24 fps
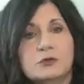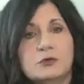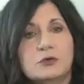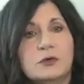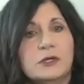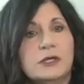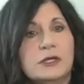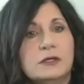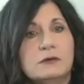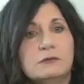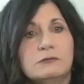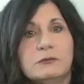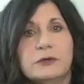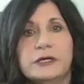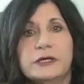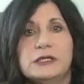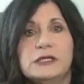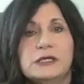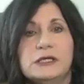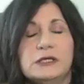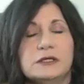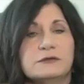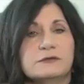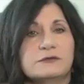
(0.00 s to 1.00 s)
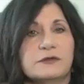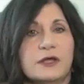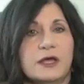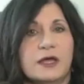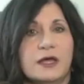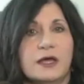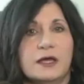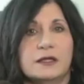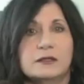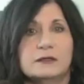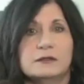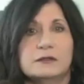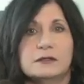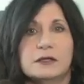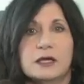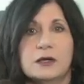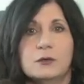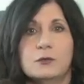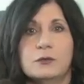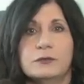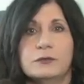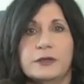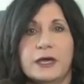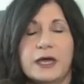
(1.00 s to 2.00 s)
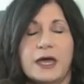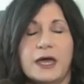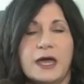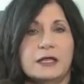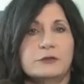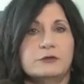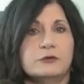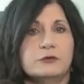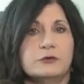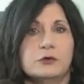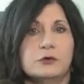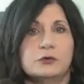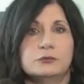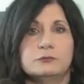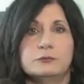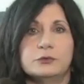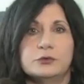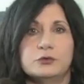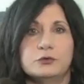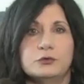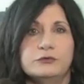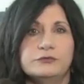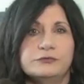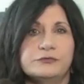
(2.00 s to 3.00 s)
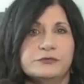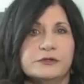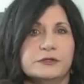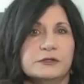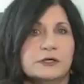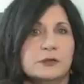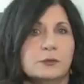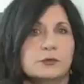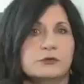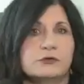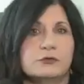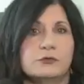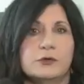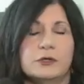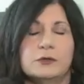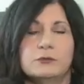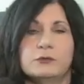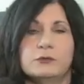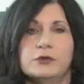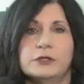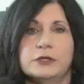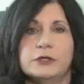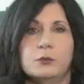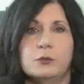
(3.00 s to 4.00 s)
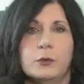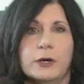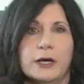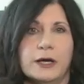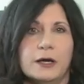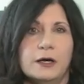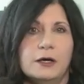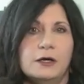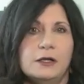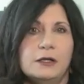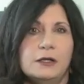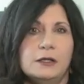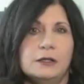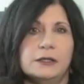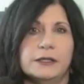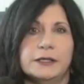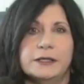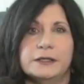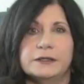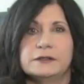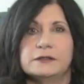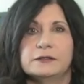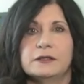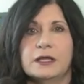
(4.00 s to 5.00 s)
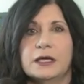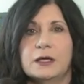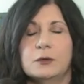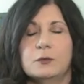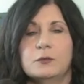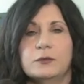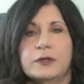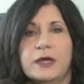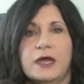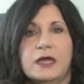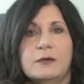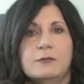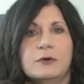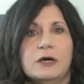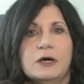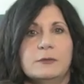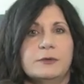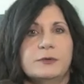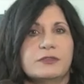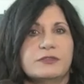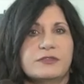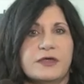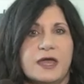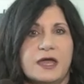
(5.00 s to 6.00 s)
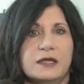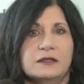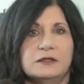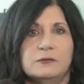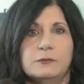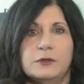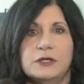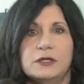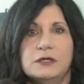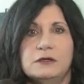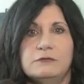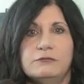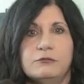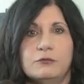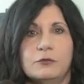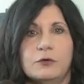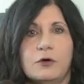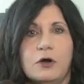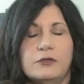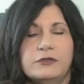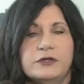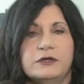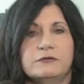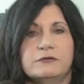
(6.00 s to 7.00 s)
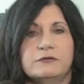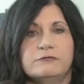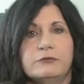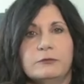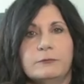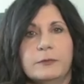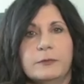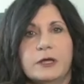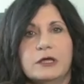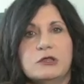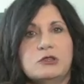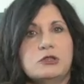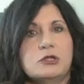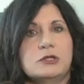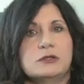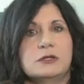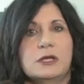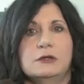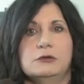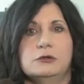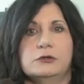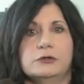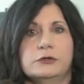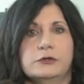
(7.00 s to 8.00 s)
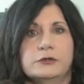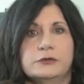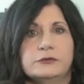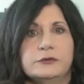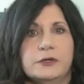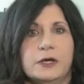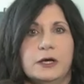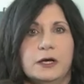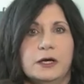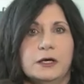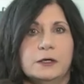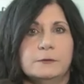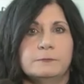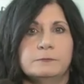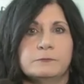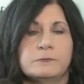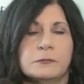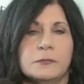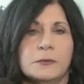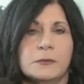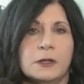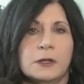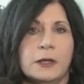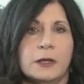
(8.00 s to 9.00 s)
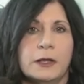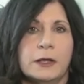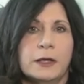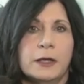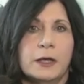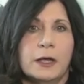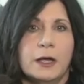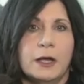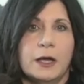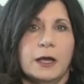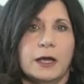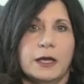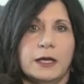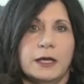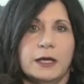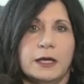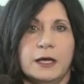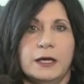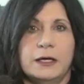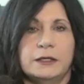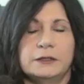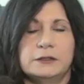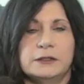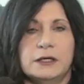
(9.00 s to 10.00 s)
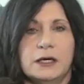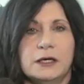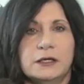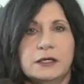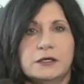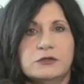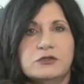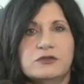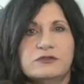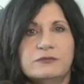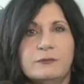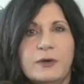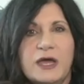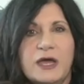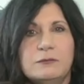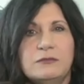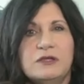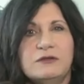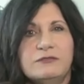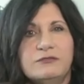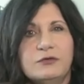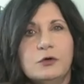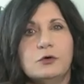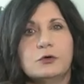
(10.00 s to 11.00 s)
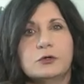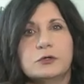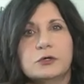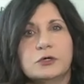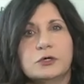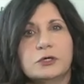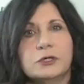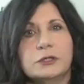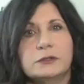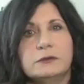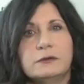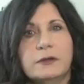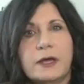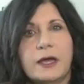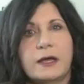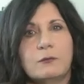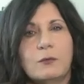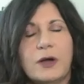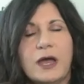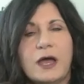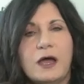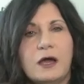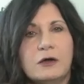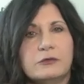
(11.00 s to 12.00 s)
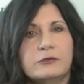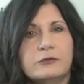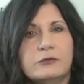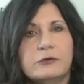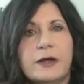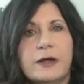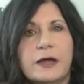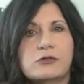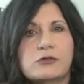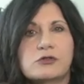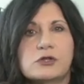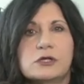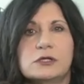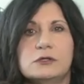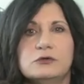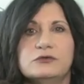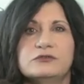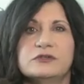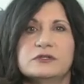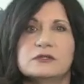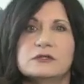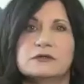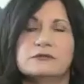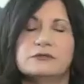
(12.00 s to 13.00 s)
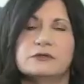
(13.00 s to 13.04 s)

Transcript: doing readings, and they had their own booths, and they were doing really well, and they came up and thanked me for all the information they learned. And it just made me feel good that, wow, they're actually using